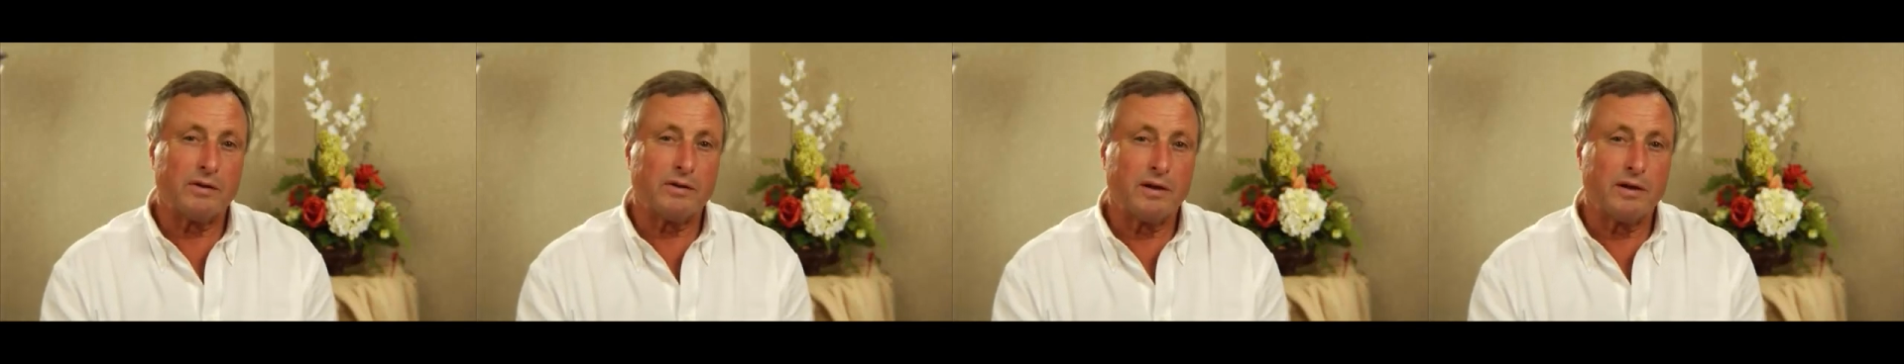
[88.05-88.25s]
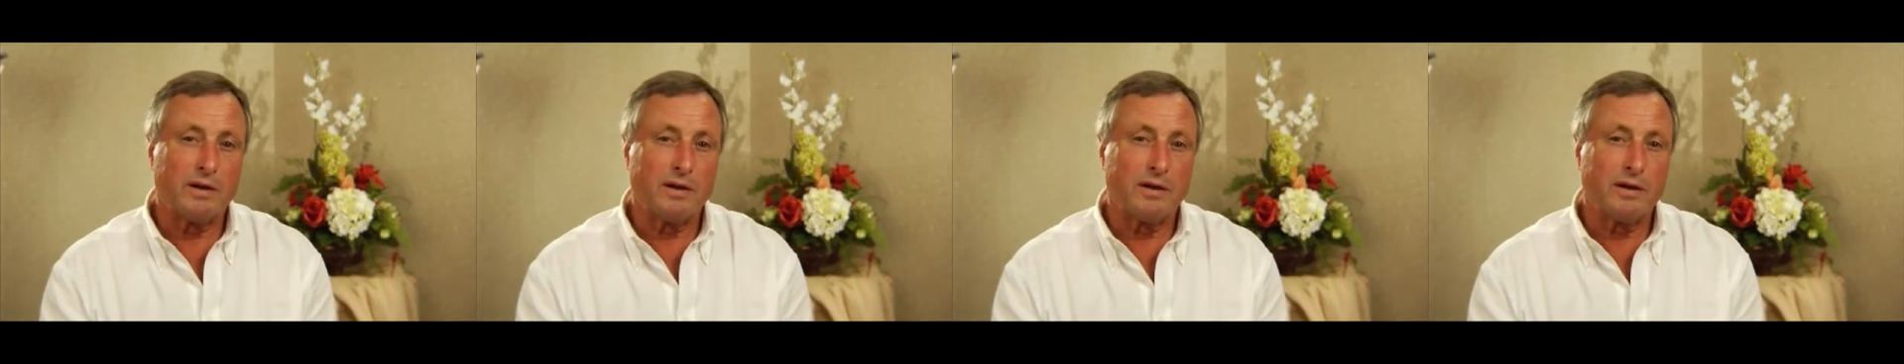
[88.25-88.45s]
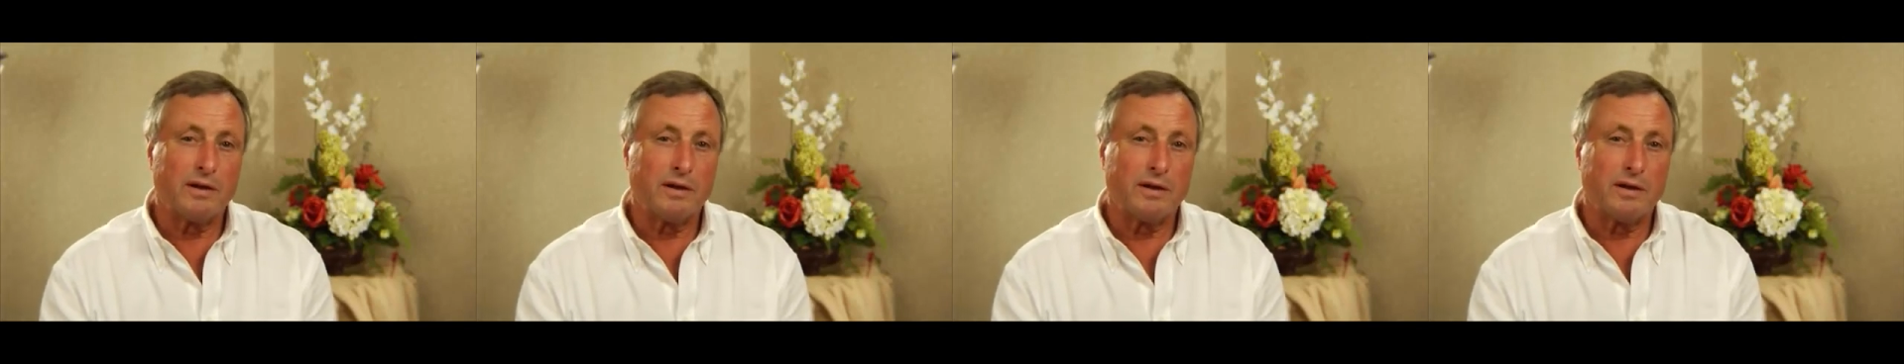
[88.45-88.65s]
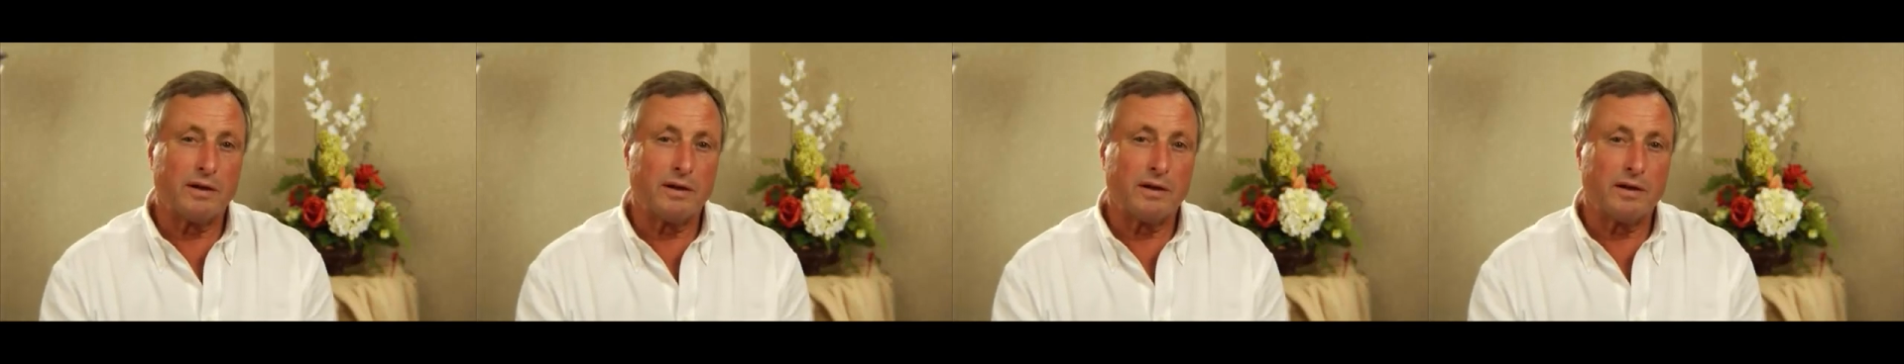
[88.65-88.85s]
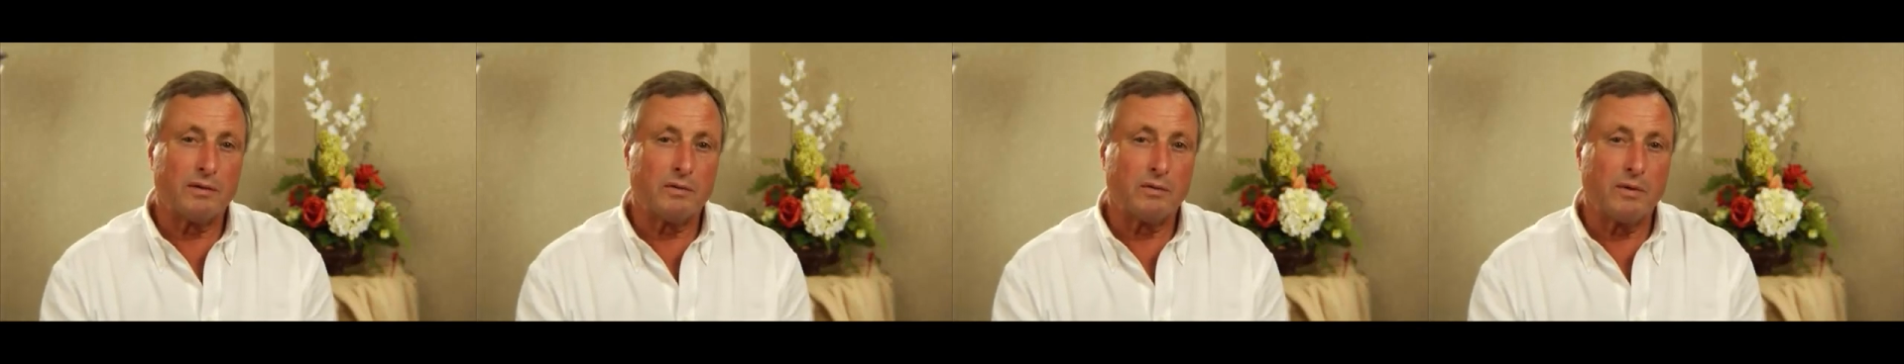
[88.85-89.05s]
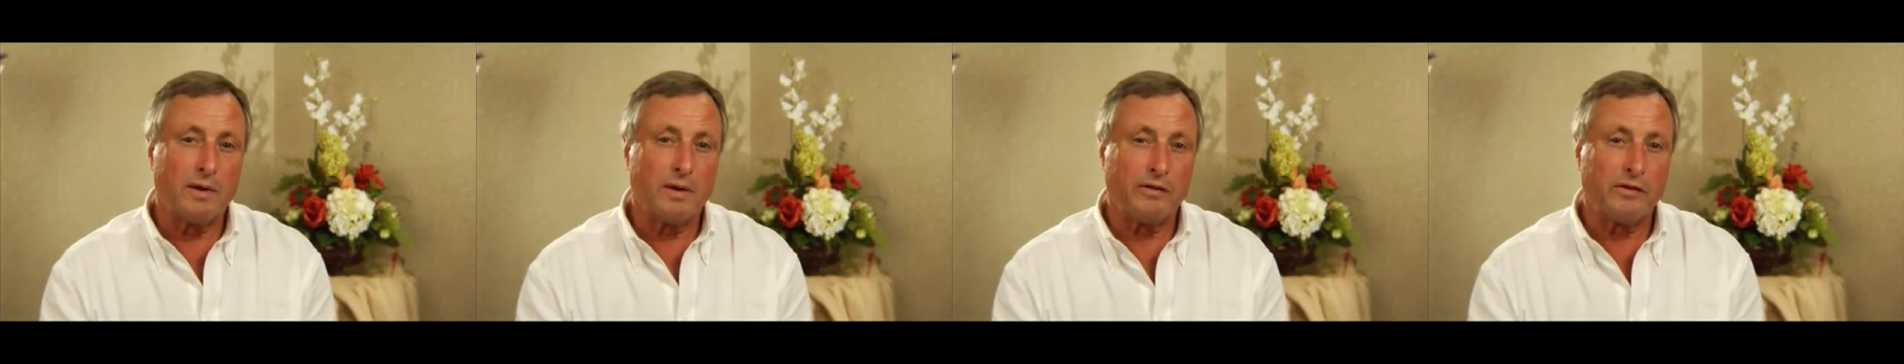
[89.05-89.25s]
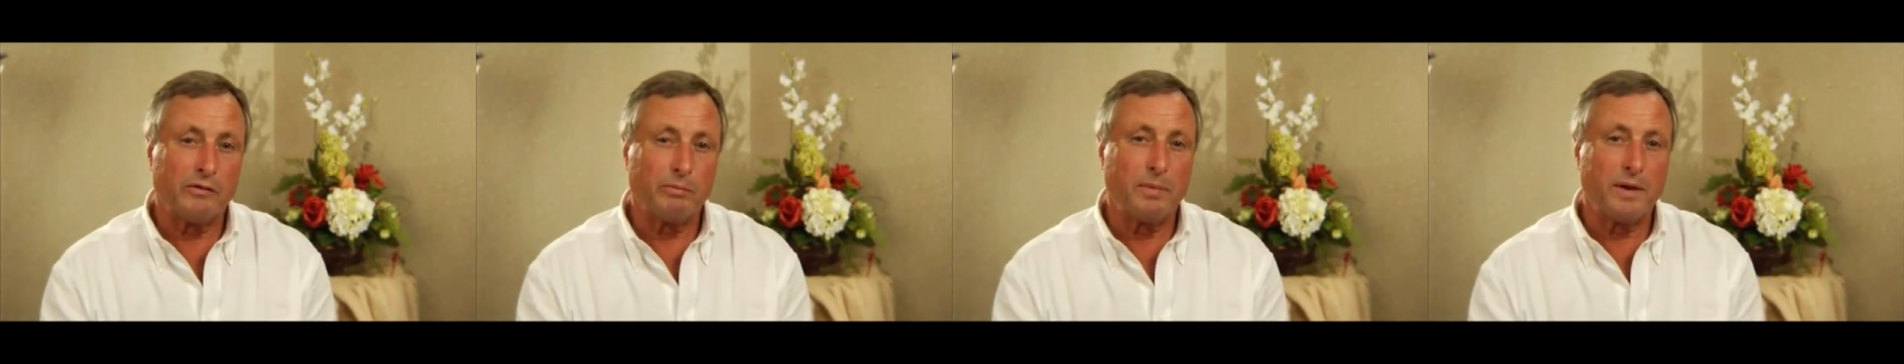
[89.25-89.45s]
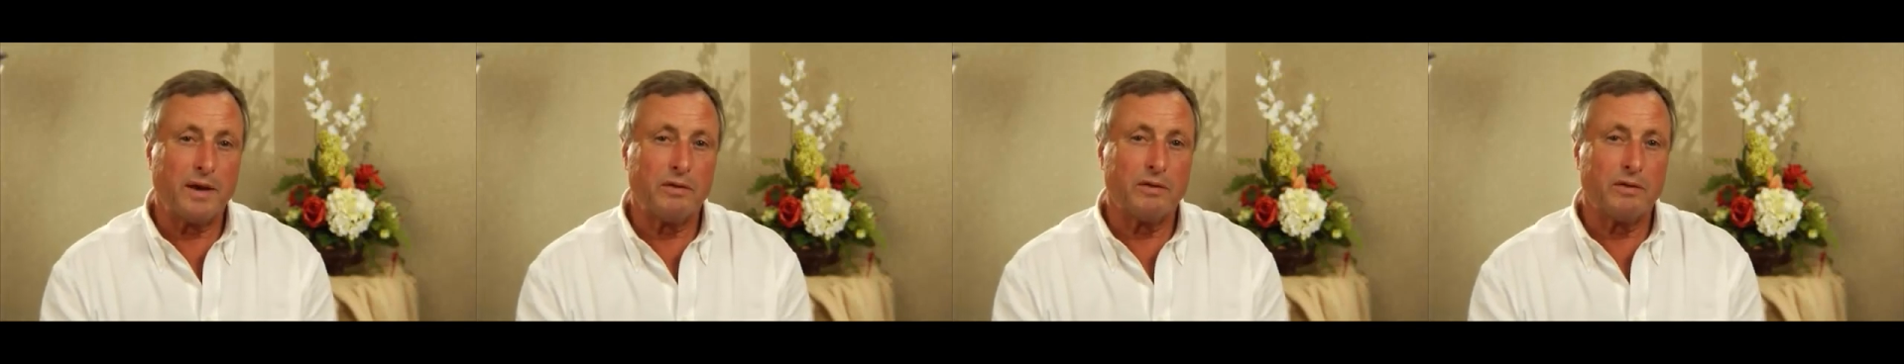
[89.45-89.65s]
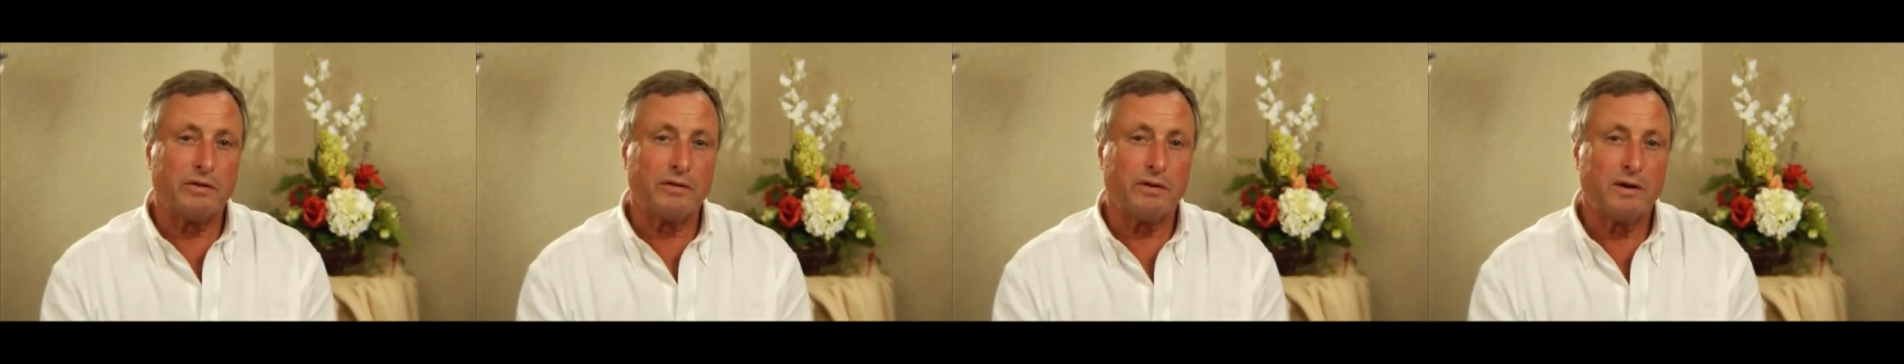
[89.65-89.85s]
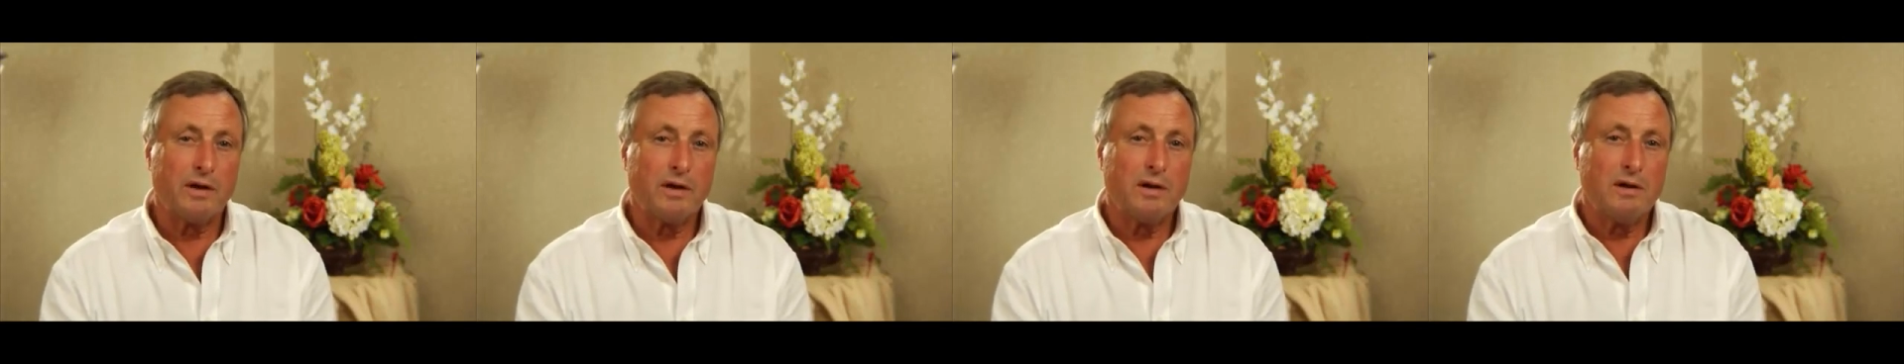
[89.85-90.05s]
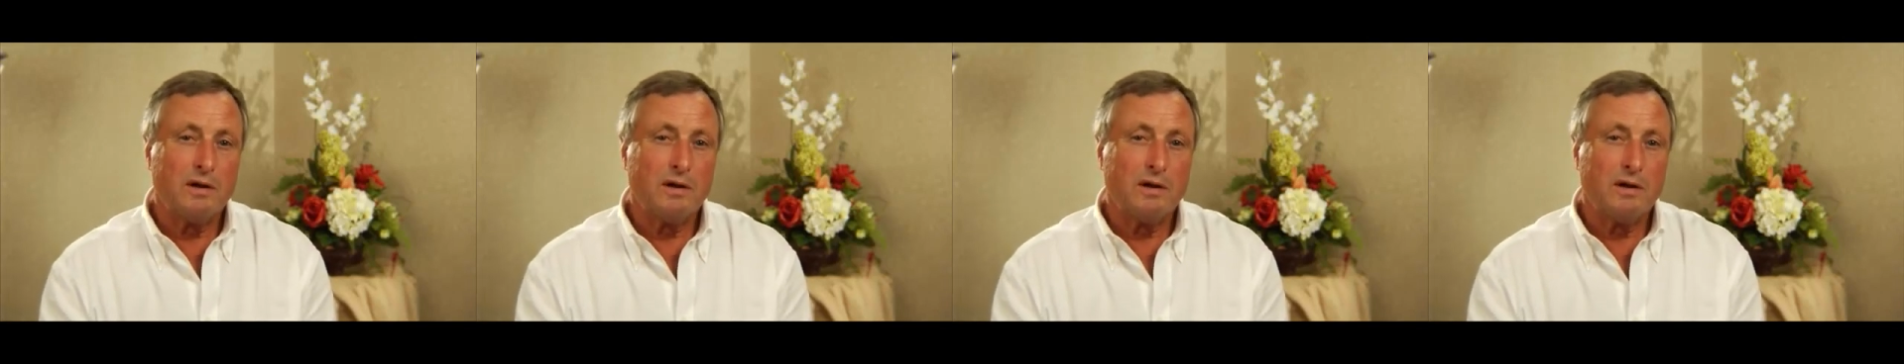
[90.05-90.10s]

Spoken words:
has been that